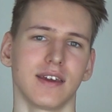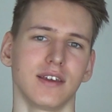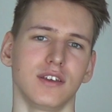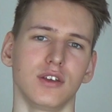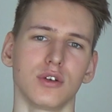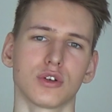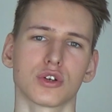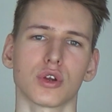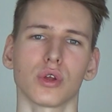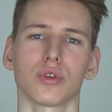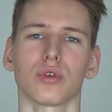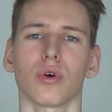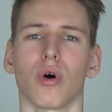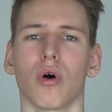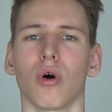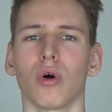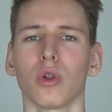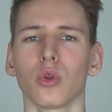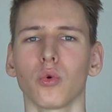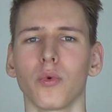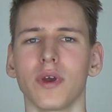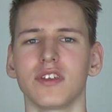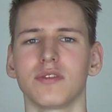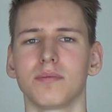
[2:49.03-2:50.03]
You should
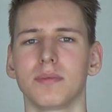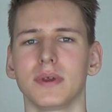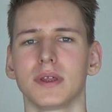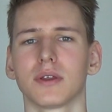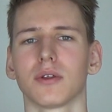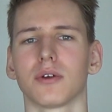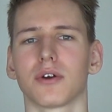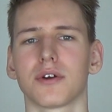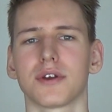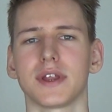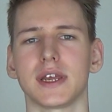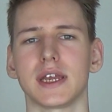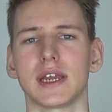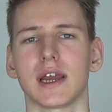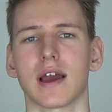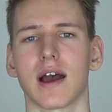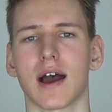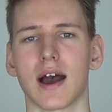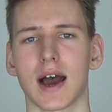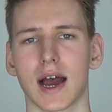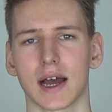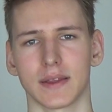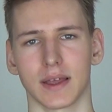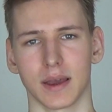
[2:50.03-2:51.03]
always be learning
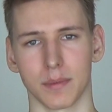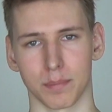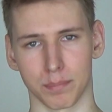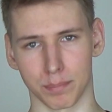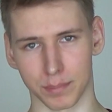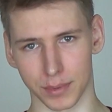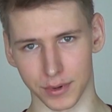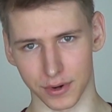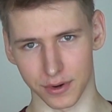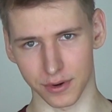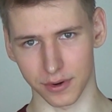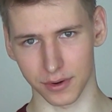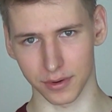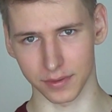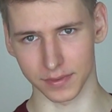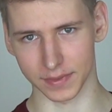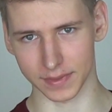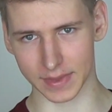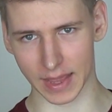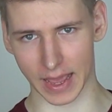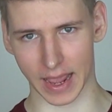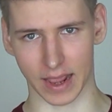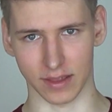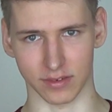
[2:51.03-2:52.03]
on a per
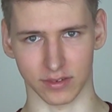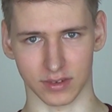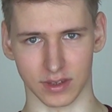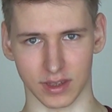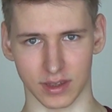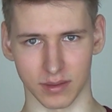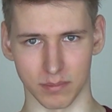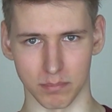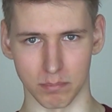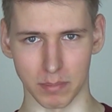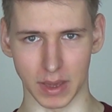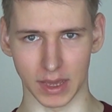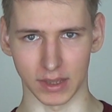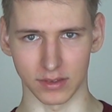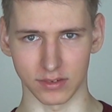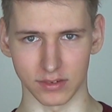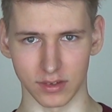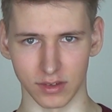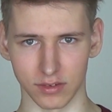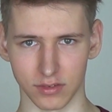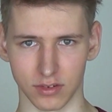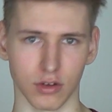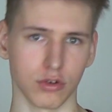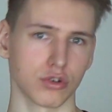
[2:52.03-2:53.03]
task
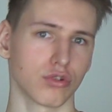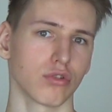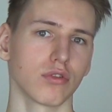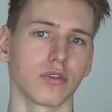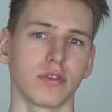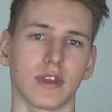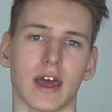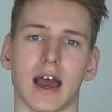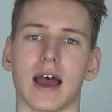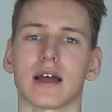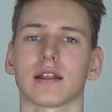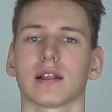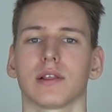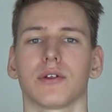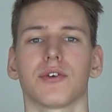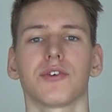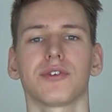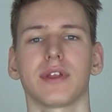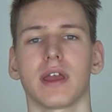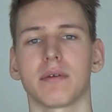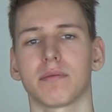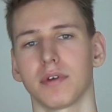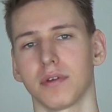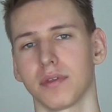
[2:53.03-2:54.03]
basis. You should not
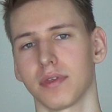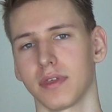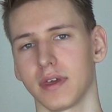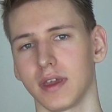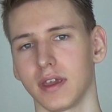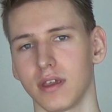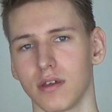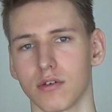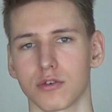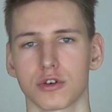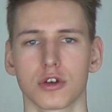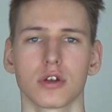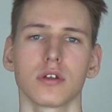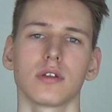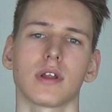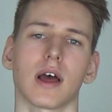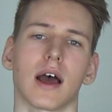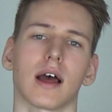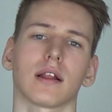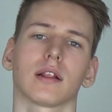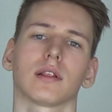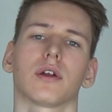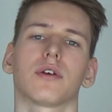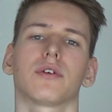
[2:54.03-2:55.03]
learn everything. You should
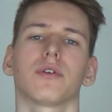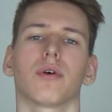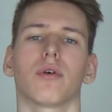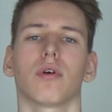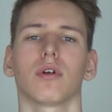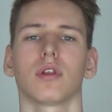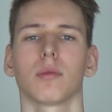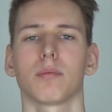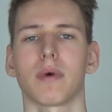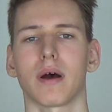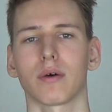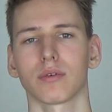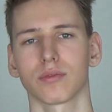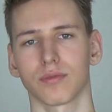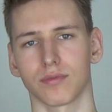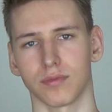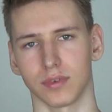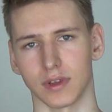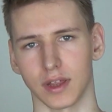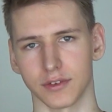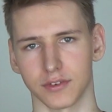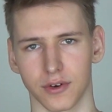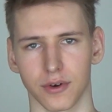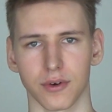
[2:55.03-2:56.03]
not learn all about
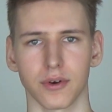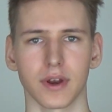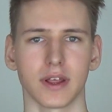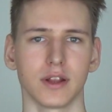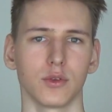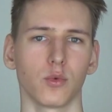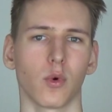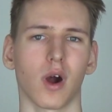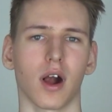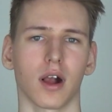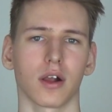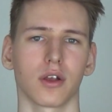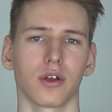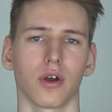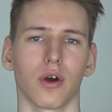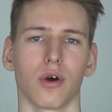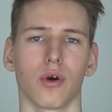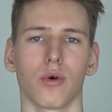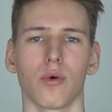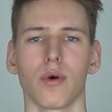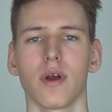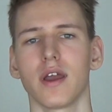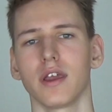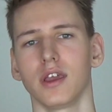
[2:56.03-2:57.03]
Flutter in one
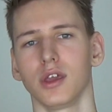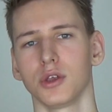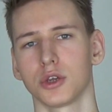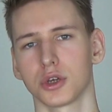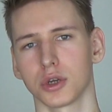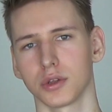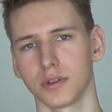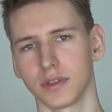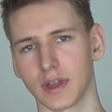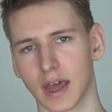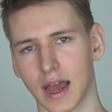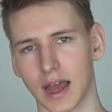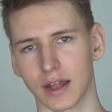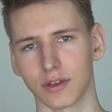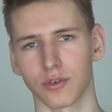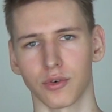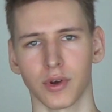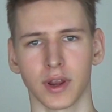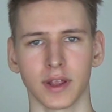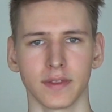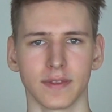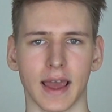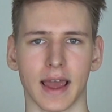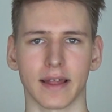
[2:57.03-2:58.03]
go. You should not
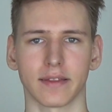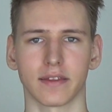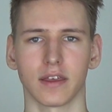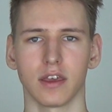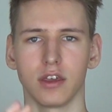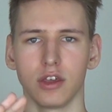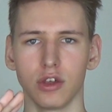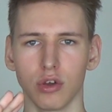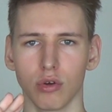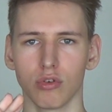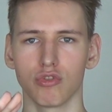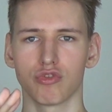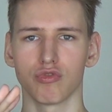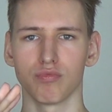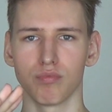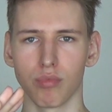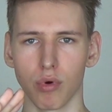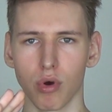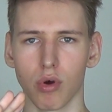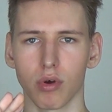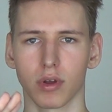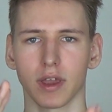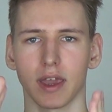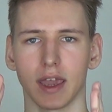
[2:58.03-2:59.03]
read that huge
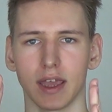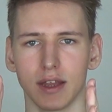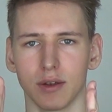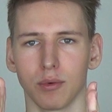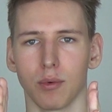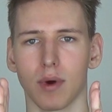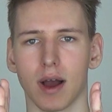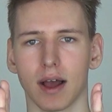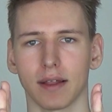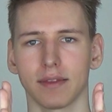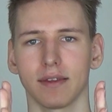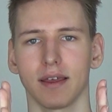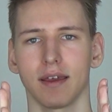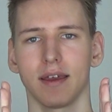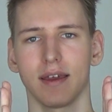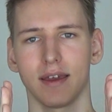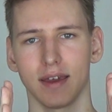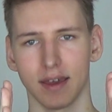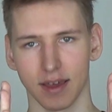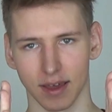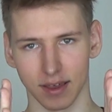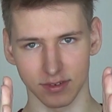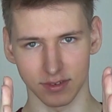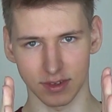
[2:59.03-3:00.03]
book in one
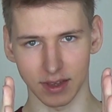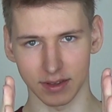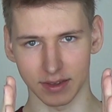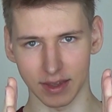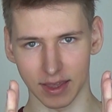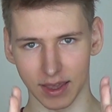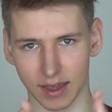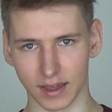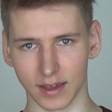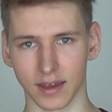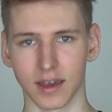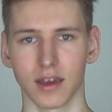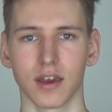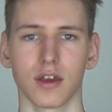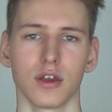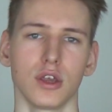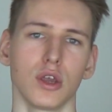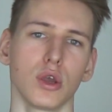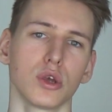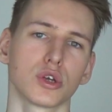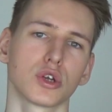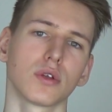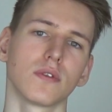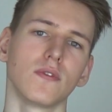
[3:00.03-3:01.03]
sitting.
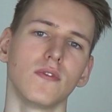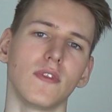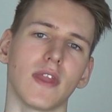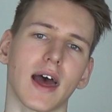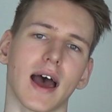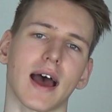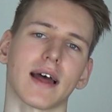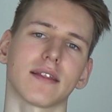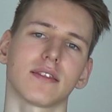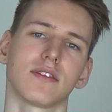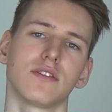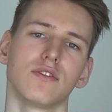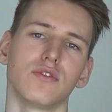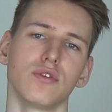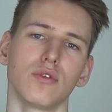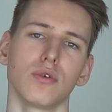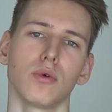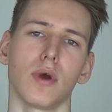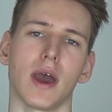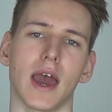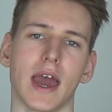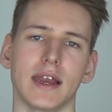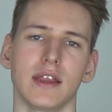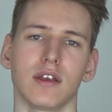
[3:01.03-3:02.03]
You should not
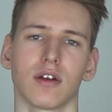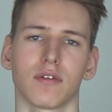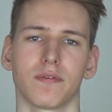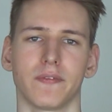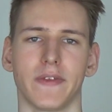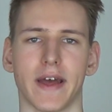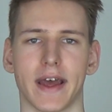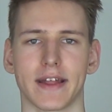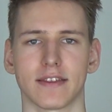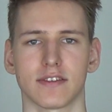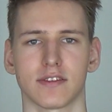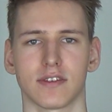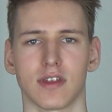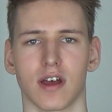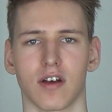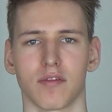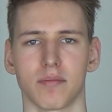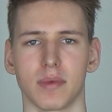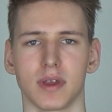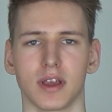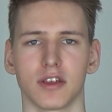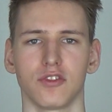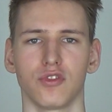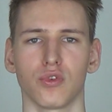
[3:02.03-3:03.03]
do any of that stuff
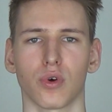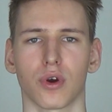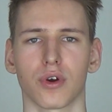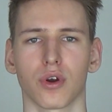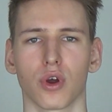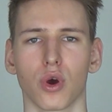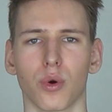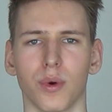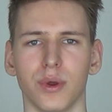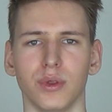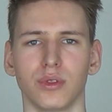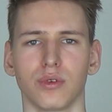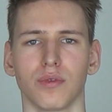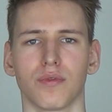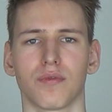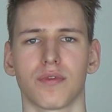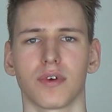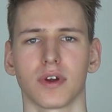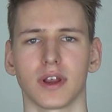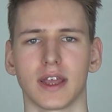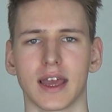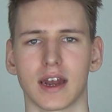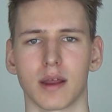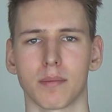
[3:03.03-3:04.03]
because you are going to
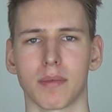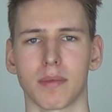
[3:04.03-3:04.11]
forget